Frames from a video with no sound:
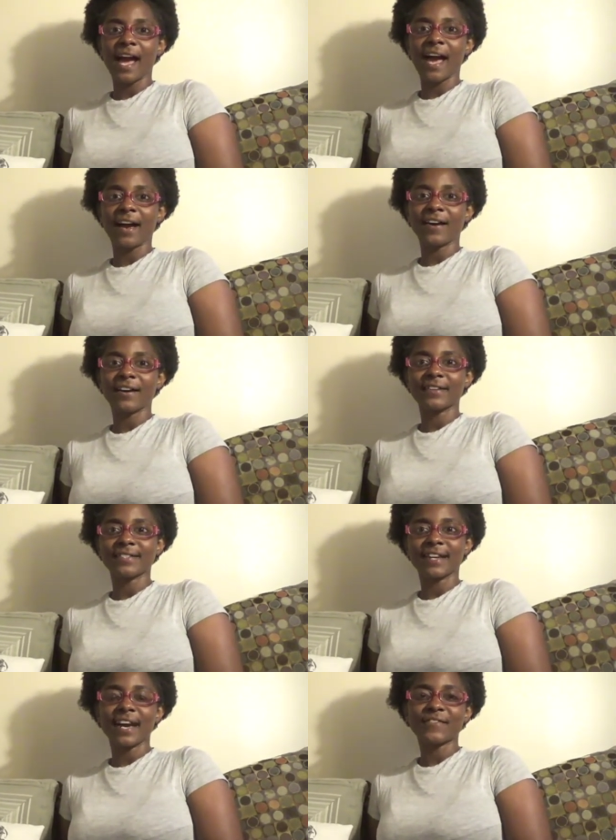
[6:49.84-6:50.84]

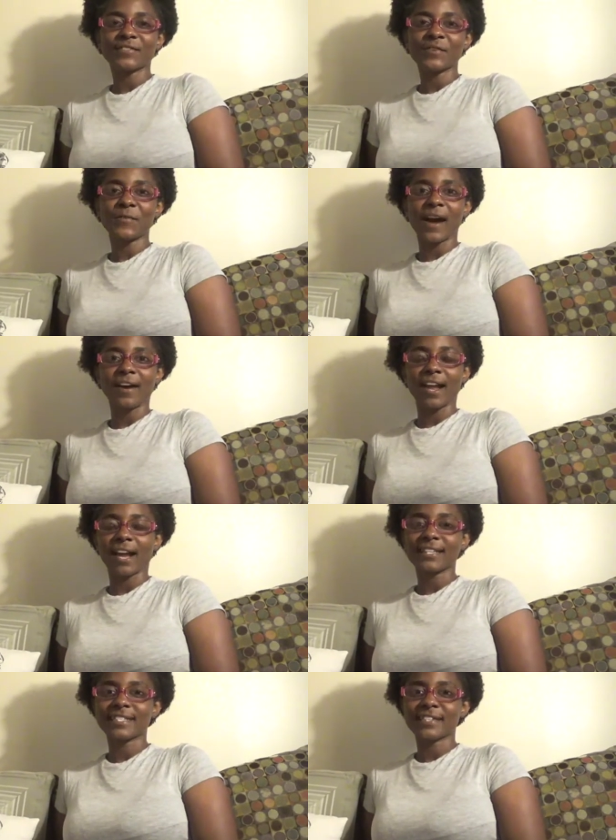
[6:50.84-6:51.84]
after a while, I
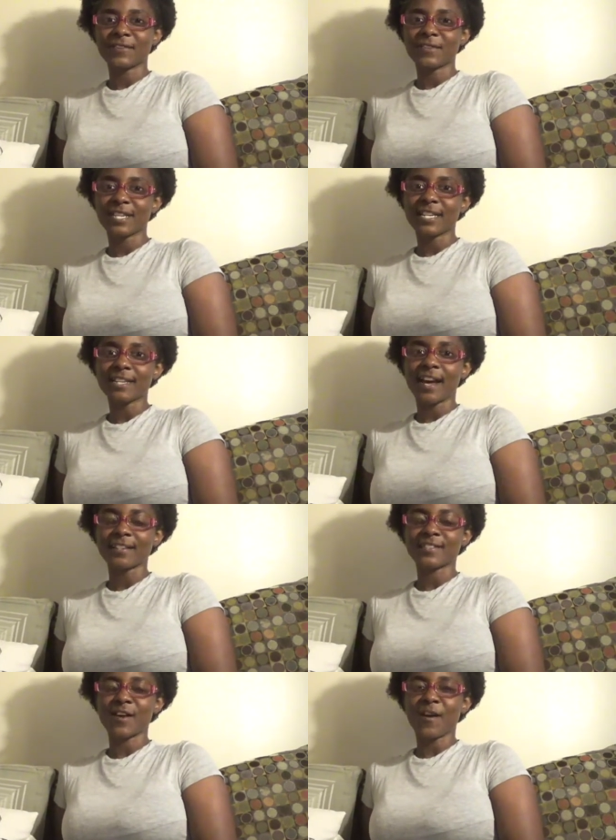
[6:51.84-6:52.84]
considered it. I
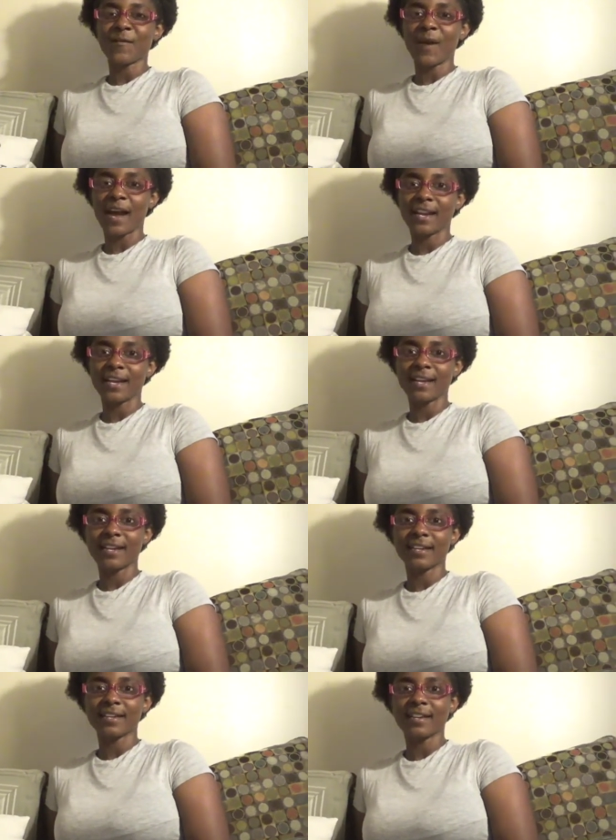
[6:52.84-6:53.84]
started writing,
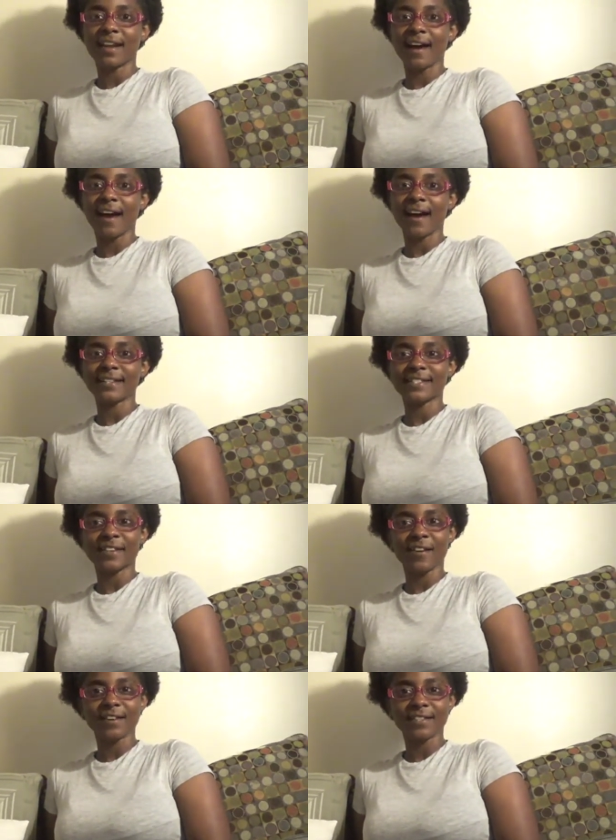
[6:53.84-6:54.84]
and I
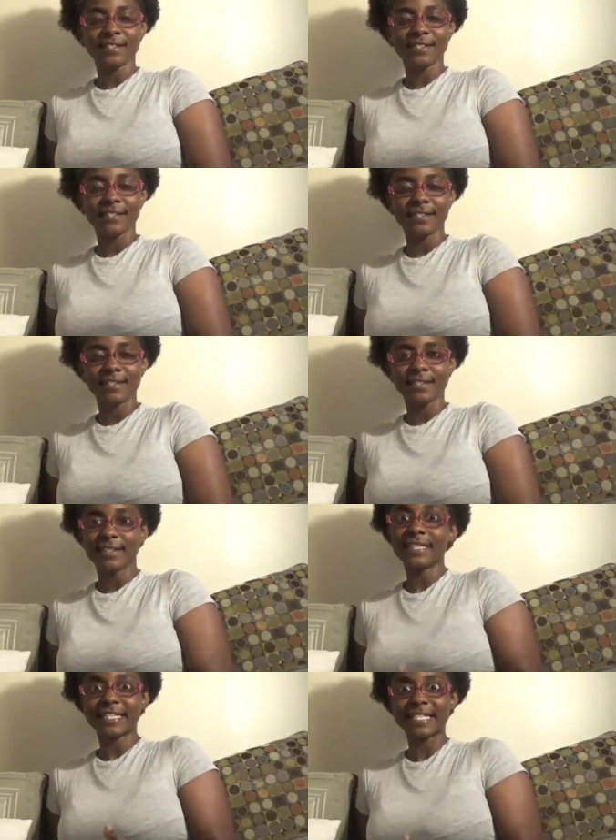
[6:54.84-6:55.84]
started
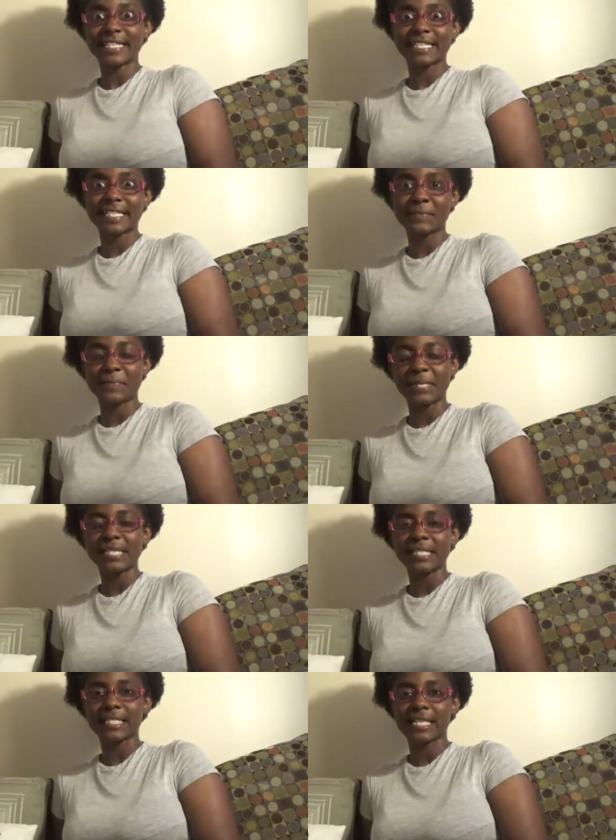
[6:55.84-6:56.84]
listening to
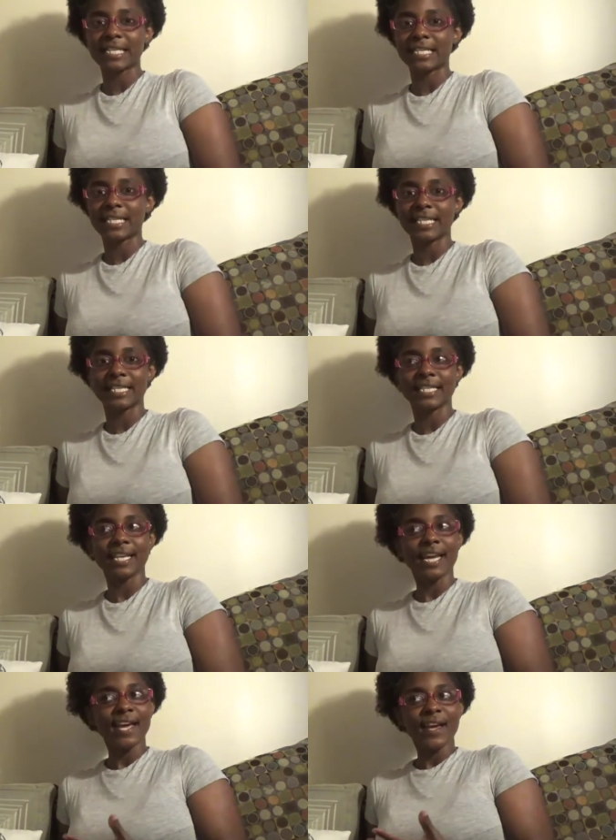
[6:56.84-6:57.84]
beats, and then
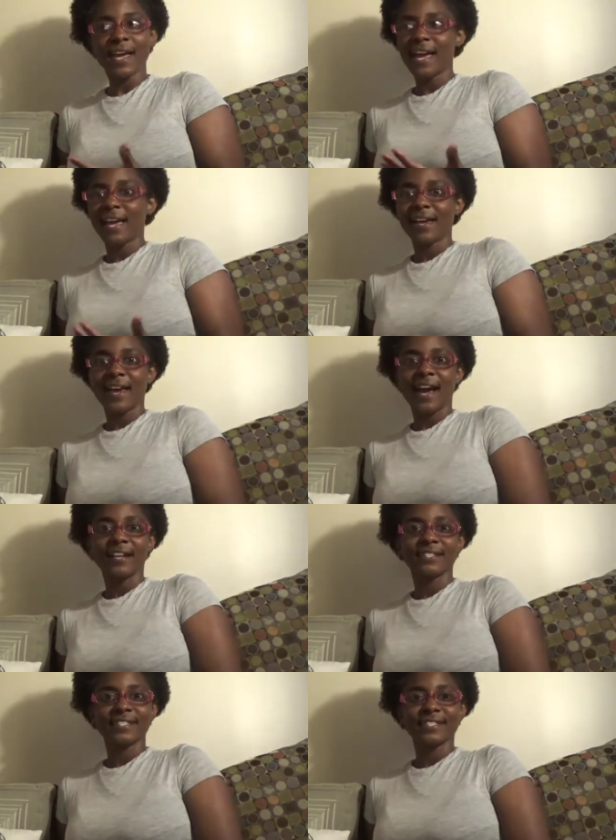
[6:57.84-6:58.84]
I
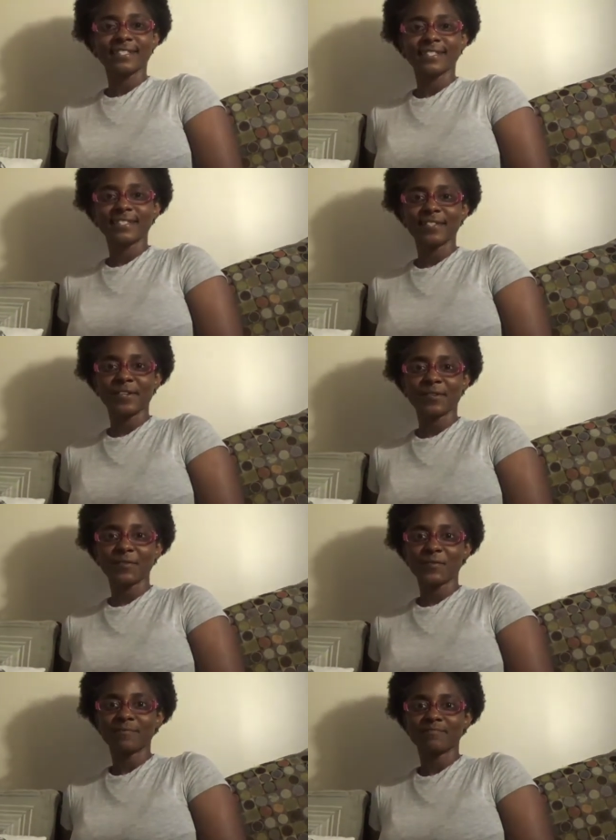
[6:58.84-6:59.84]
just,
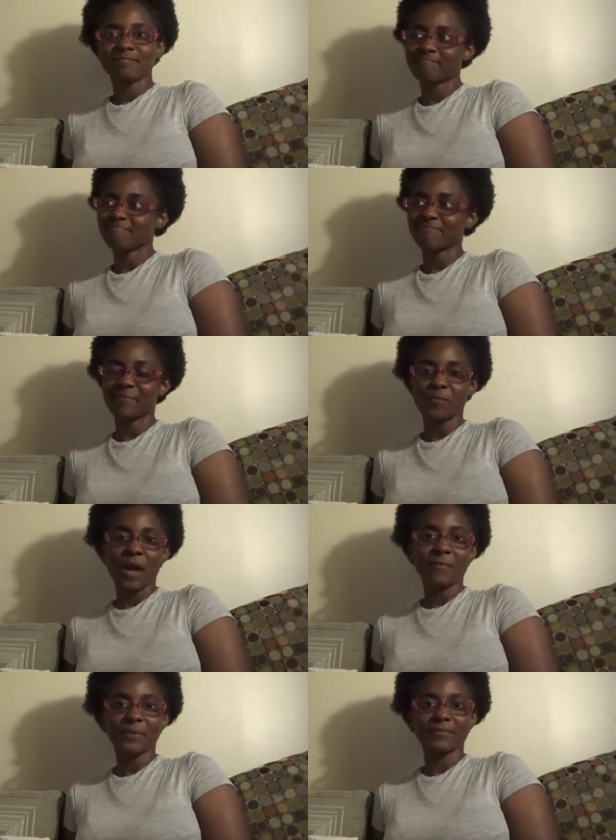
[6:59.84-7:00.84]

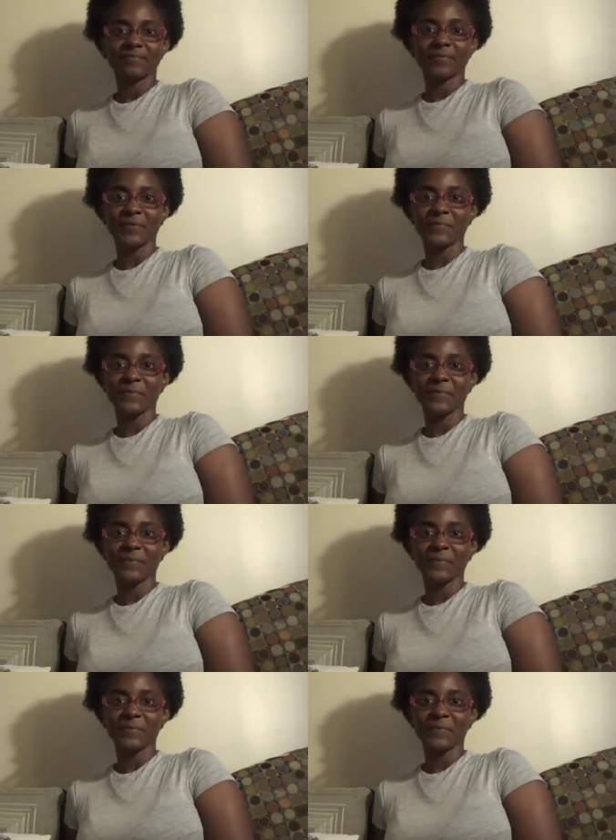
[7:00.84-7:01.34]
rapping from